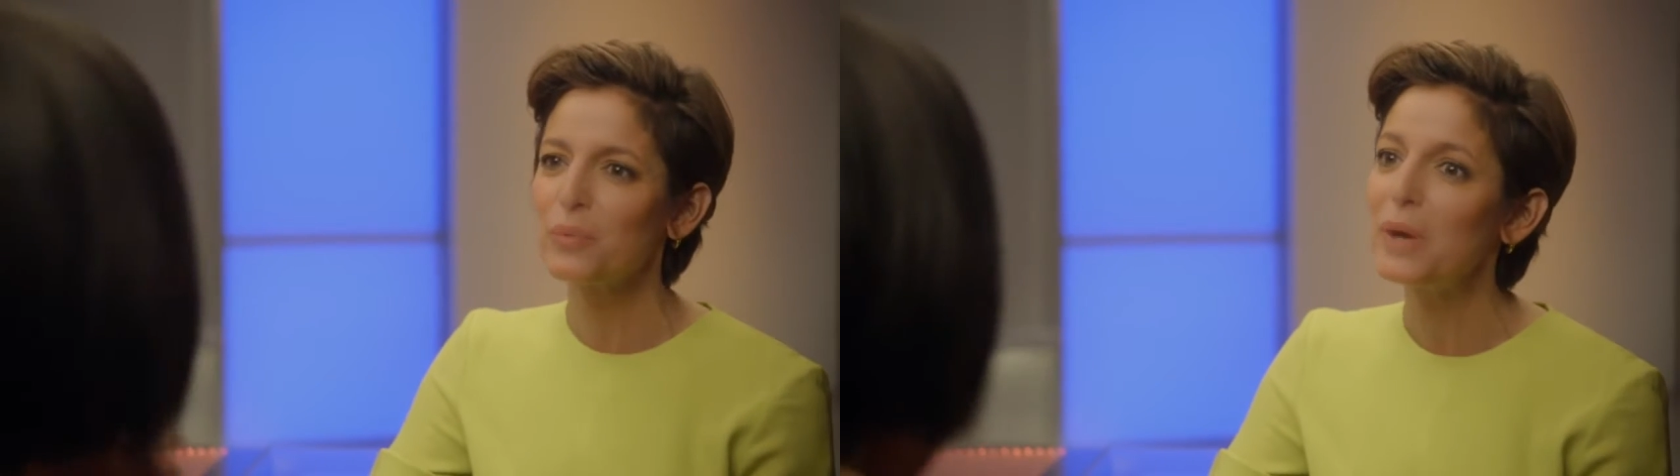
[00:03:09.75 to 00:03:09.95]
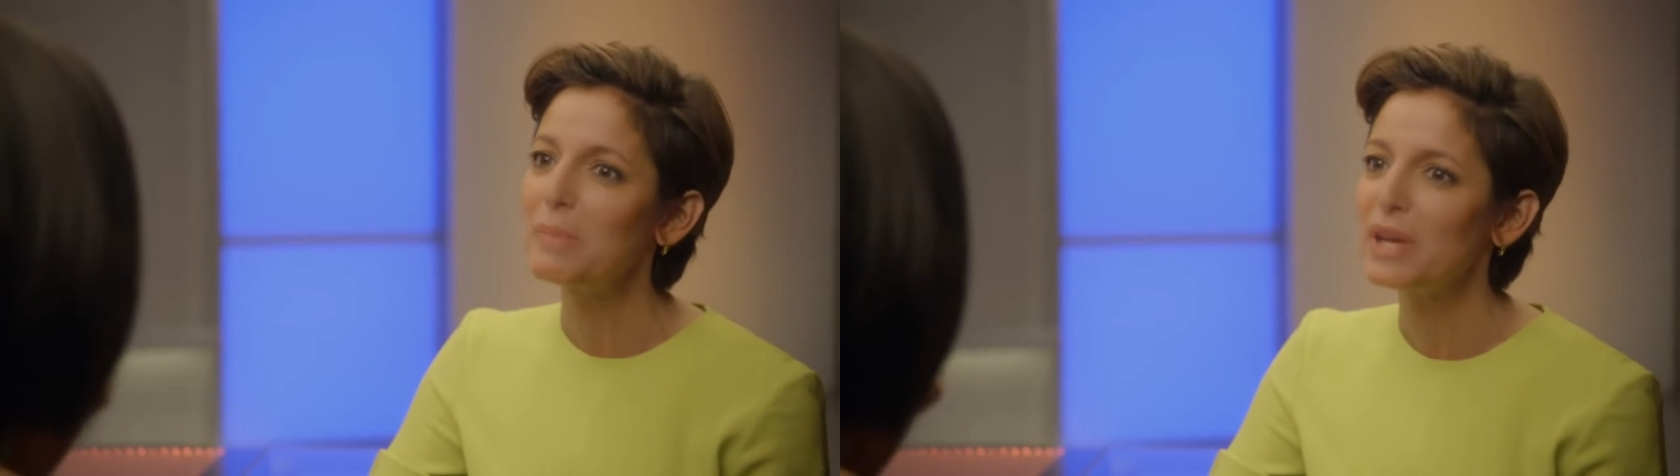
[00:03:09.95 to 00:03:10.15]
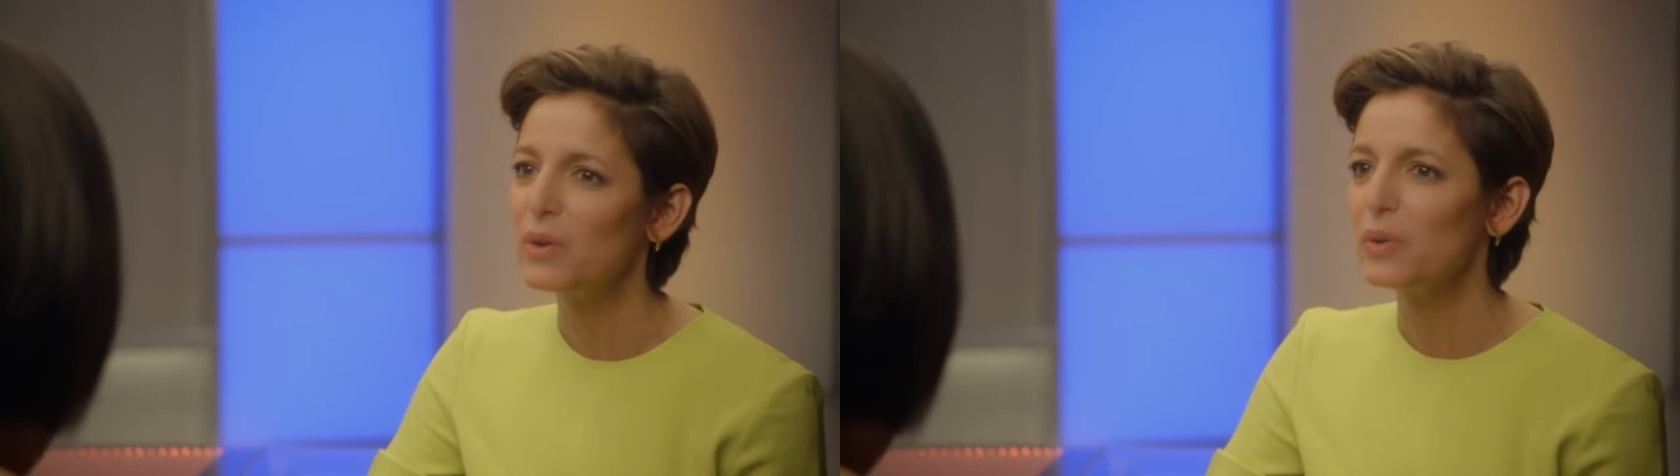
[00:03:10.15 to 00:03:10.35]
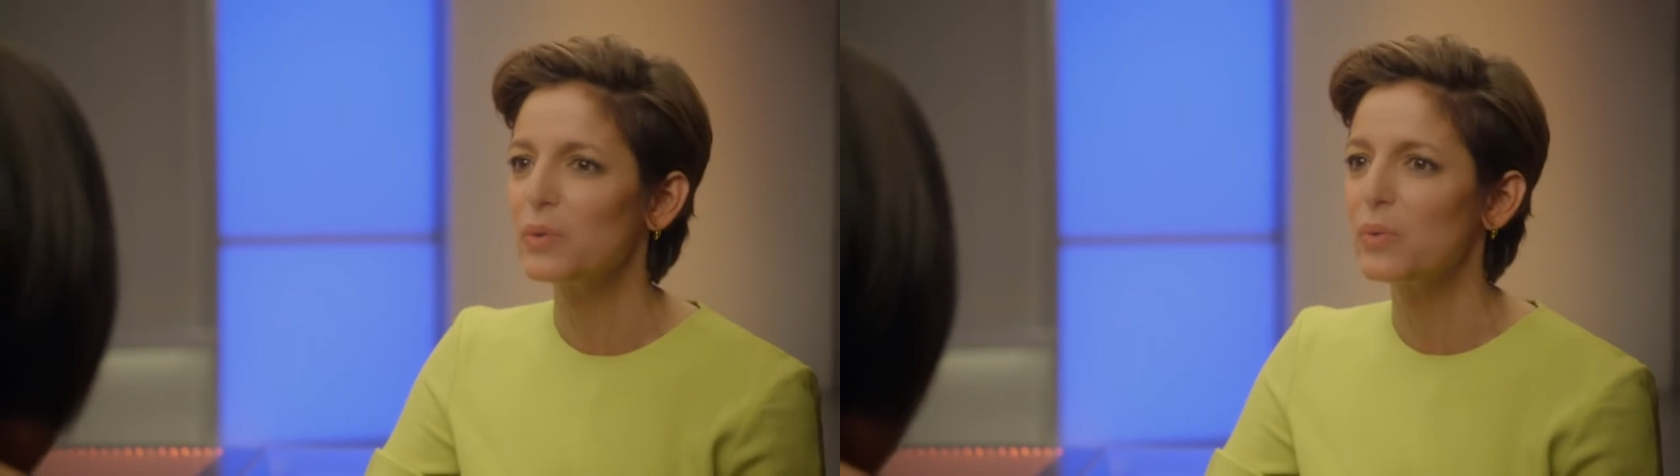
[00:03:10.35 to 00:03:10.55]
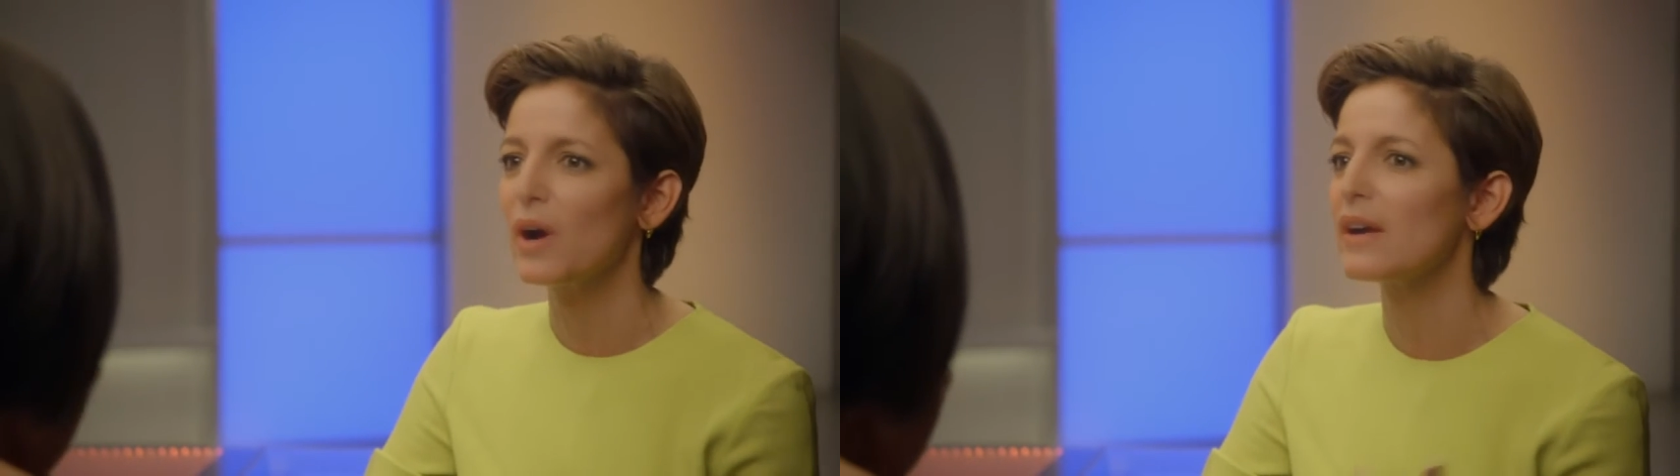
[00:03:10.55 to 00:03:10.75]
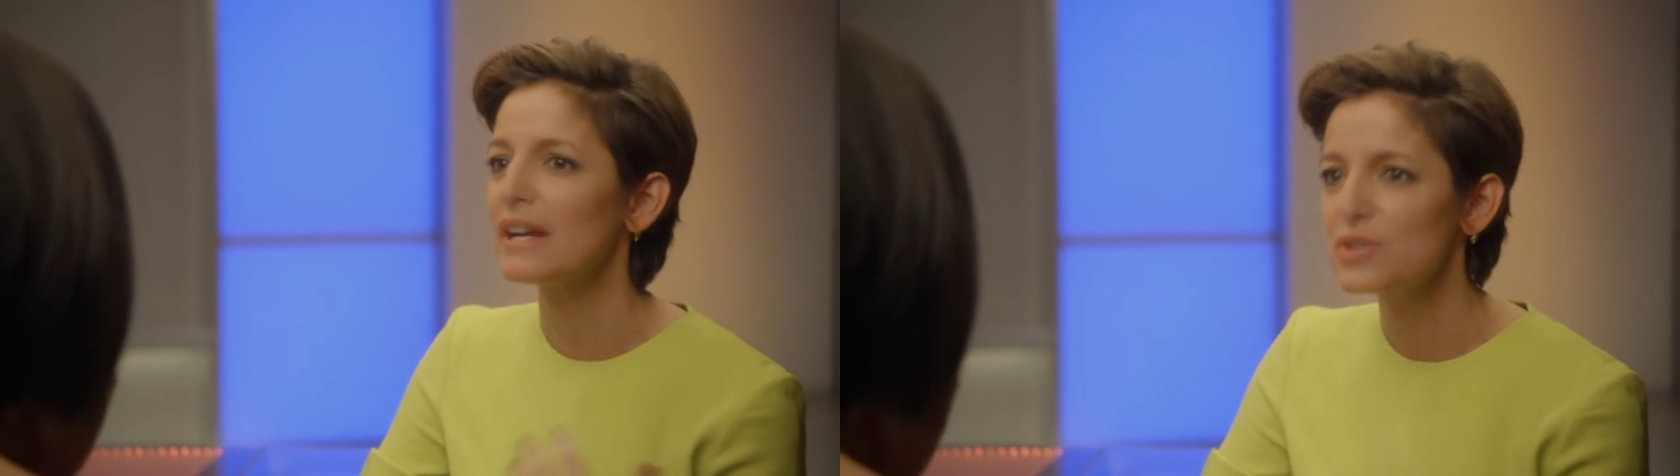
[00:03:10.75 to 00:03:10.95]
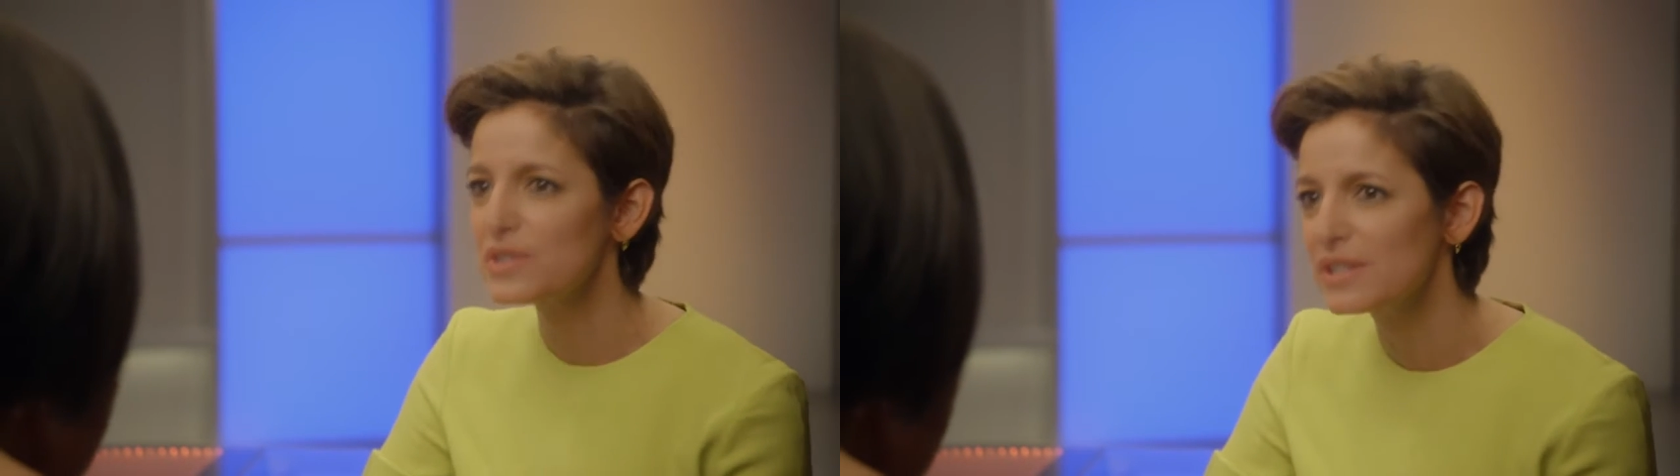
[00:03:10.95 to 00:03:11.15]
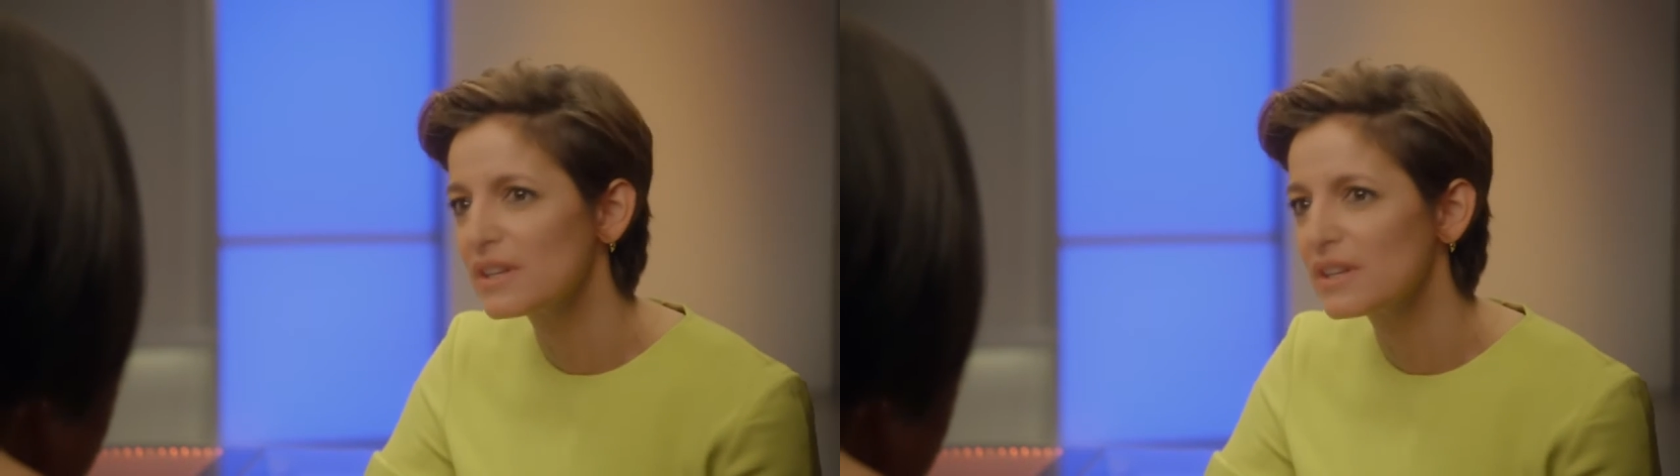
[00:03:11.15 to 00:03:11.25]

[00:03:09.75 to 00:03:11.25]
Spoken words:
women who are interested